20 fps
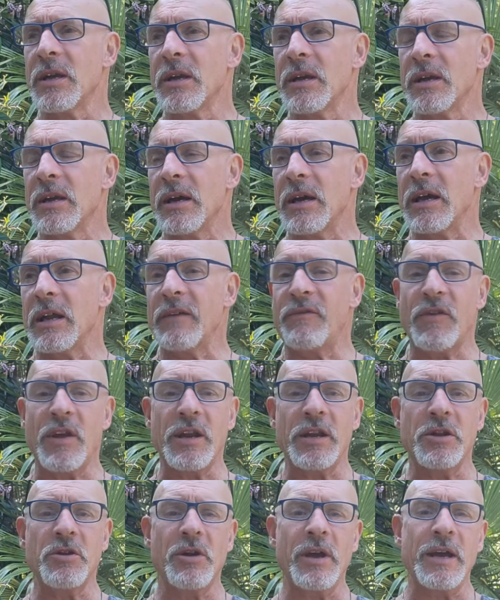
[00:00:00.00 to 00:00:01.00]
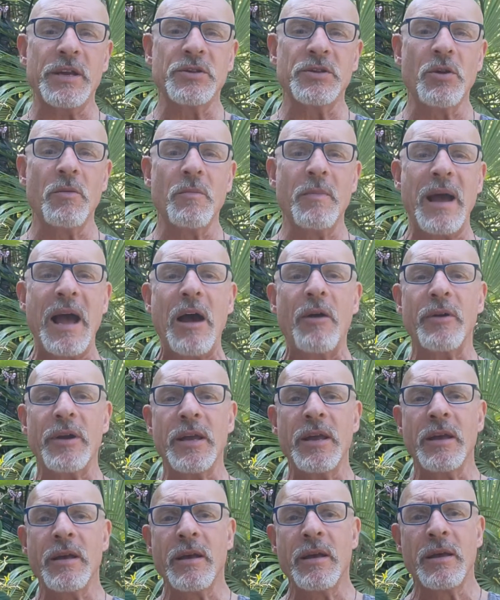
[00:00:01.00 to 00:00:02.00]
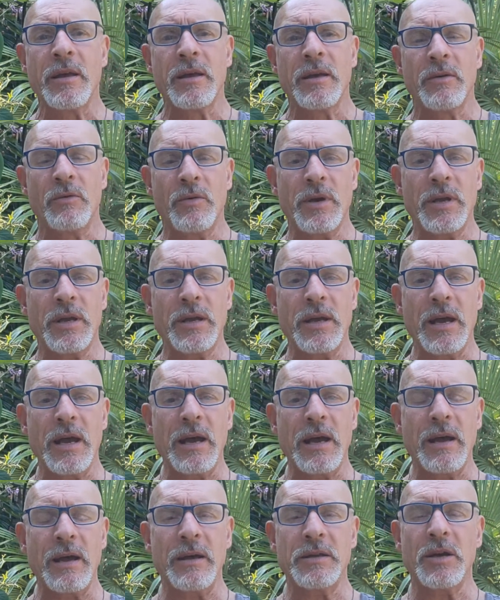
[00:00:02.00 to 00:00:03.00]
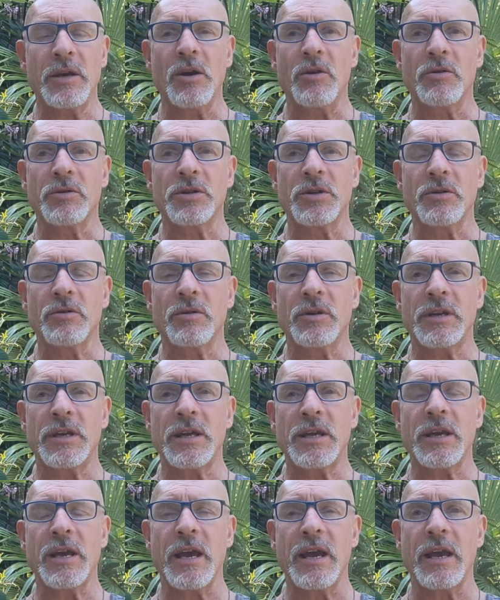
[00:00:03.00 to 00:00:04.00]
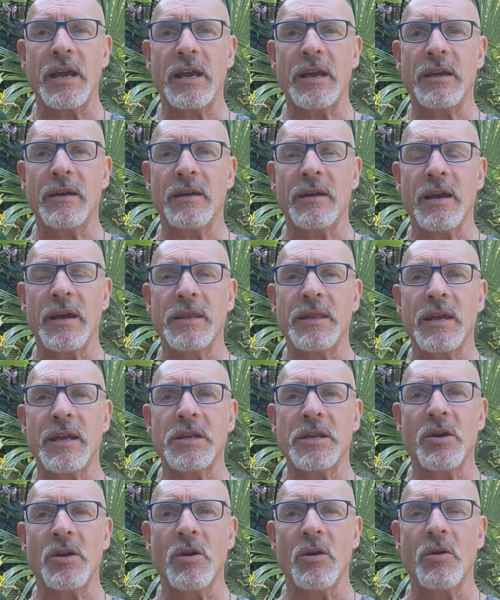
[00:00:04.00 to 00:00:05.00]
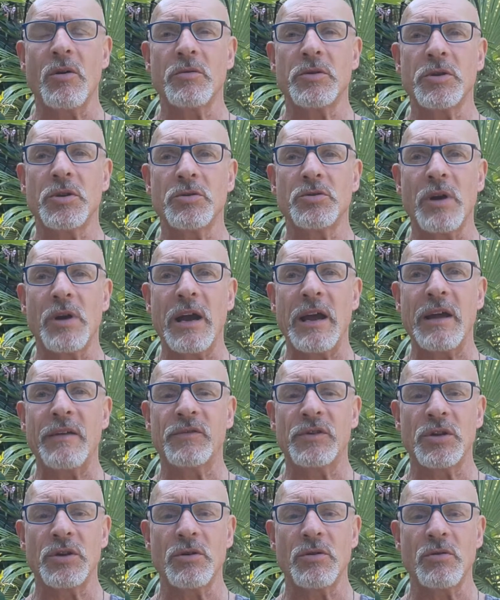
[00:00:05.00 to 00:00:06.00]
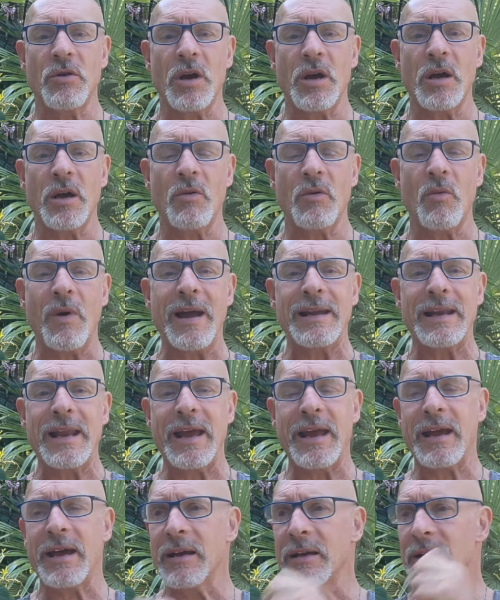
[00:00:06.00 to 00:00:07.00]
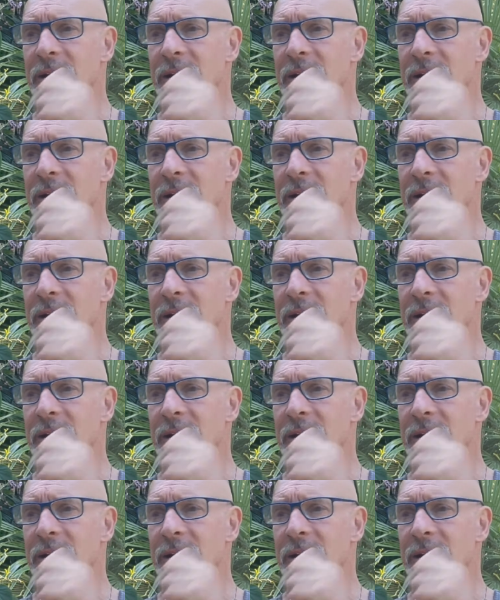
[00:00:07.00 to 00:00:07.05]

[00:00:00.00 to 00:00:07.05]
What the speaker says: And if any of you guys know Maui, you go to Kihei and then you drive to Wailea,